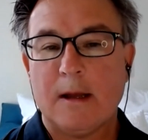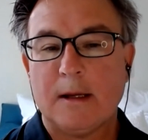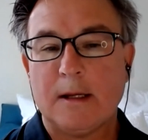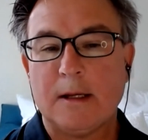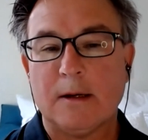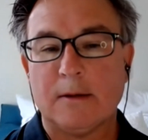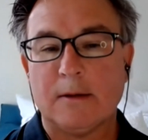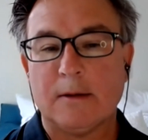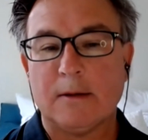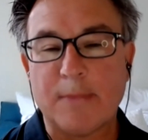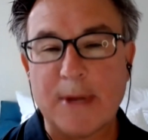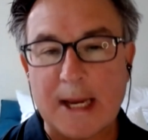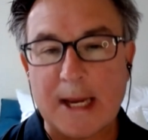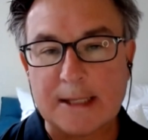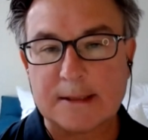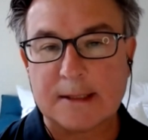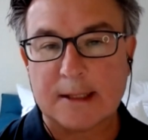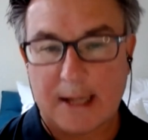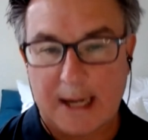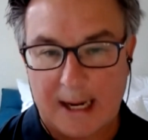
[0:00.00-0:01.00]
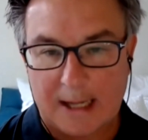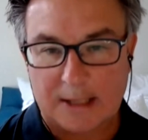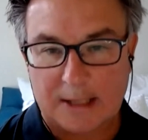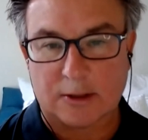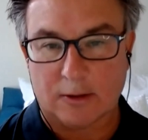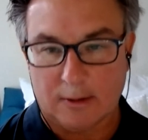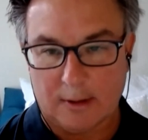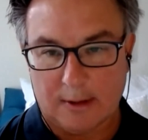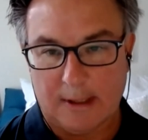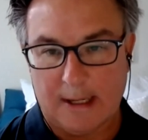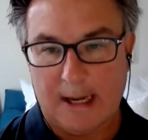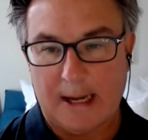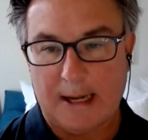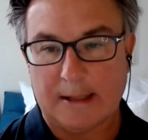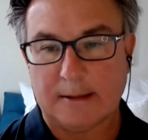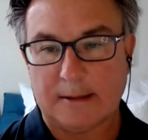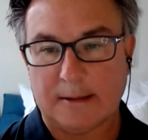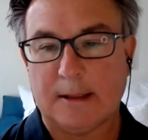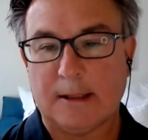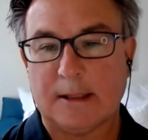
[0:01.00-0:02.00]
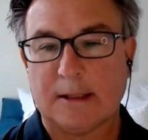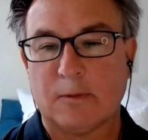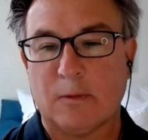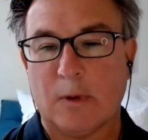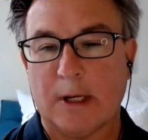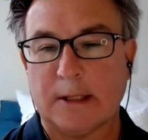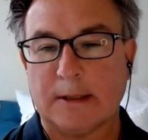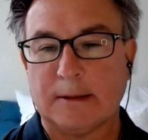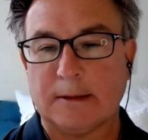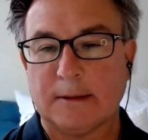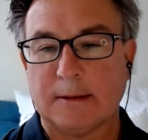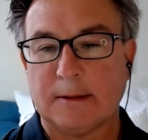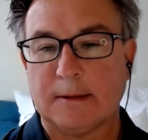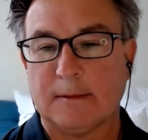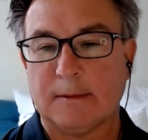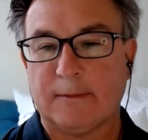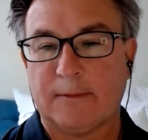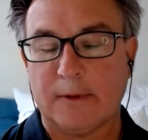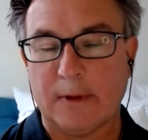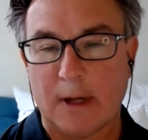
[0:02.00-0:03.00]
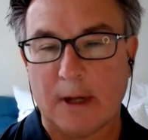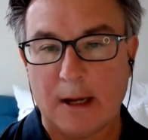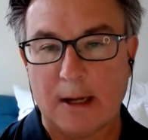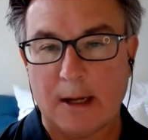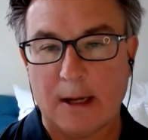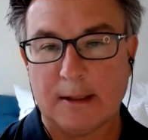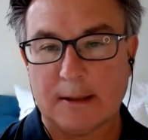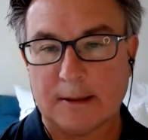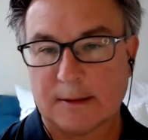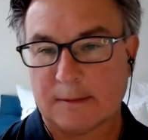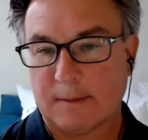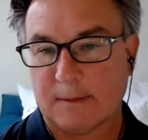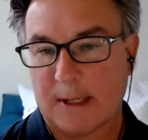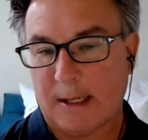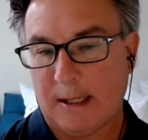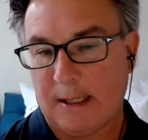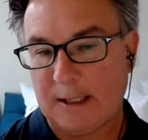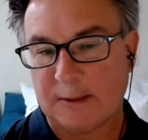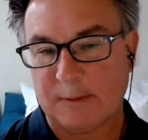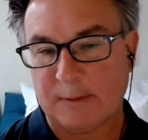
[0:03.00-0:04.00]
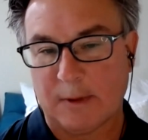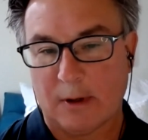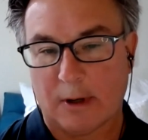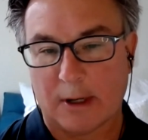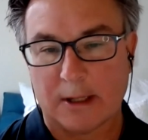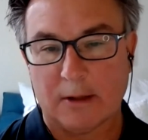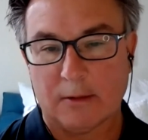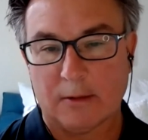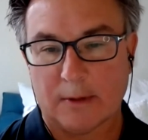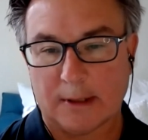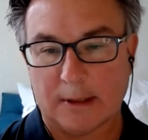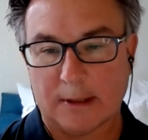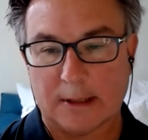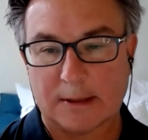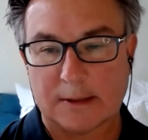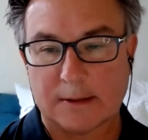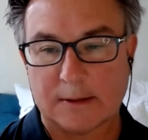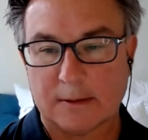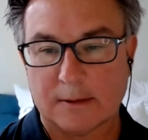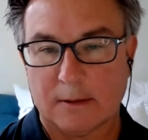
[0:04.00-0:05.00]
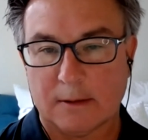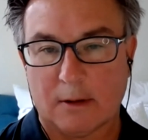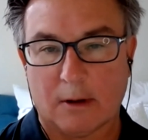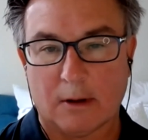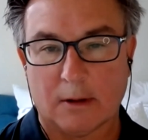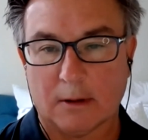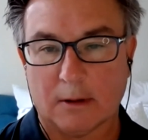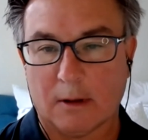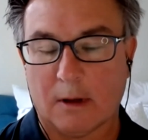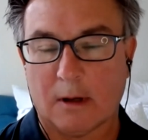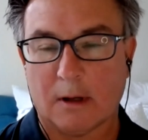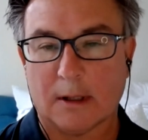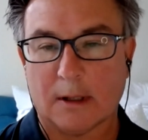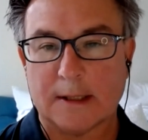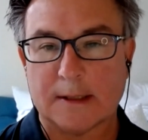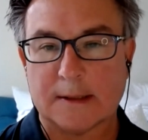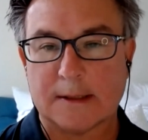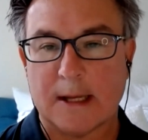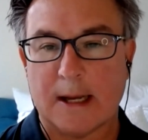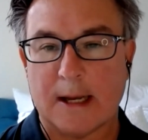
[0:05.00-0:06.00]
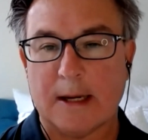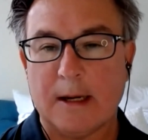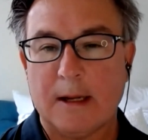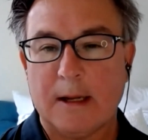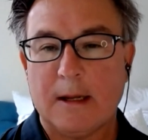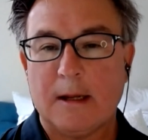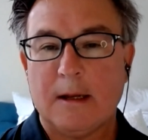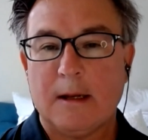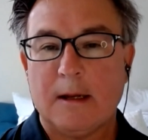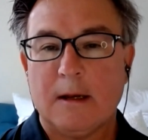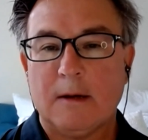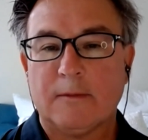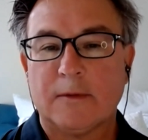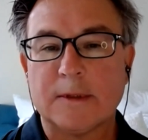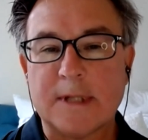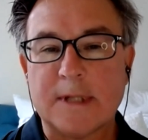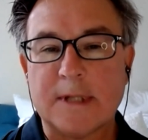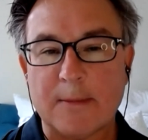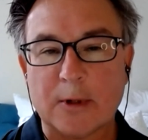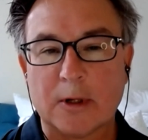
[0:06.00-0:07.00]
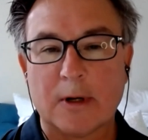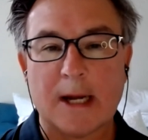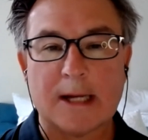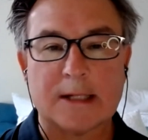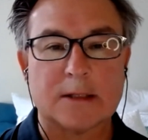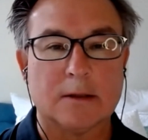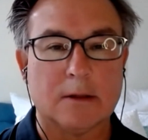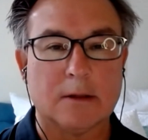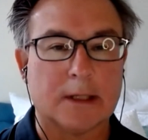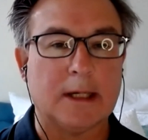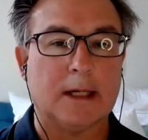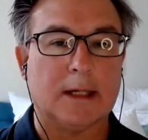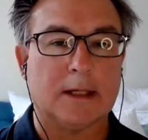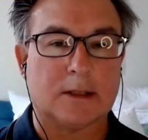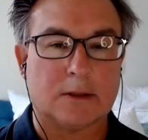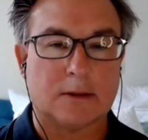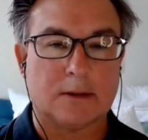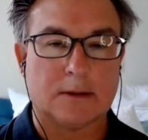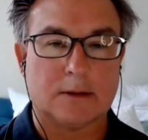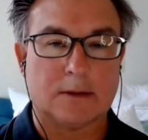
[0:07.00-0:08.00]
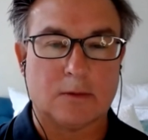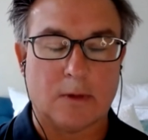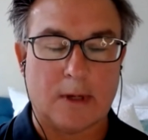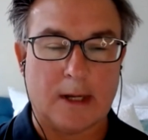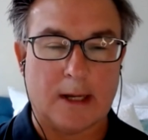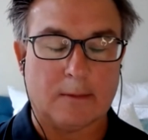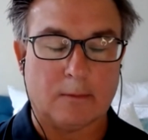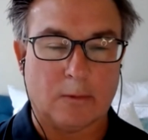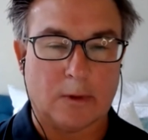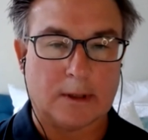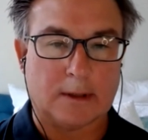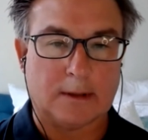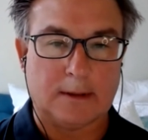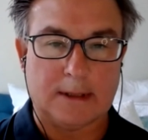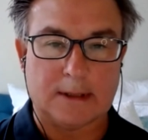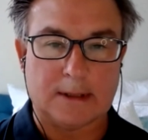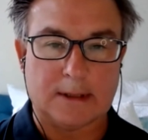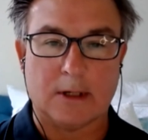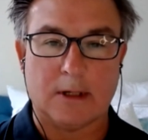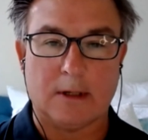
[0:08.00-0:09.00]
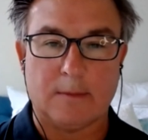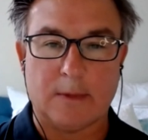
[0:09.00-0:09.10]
You know, the basic answer to that is what Fernand has, and he's been arguing this all along, is that for Democrats looking at what is going to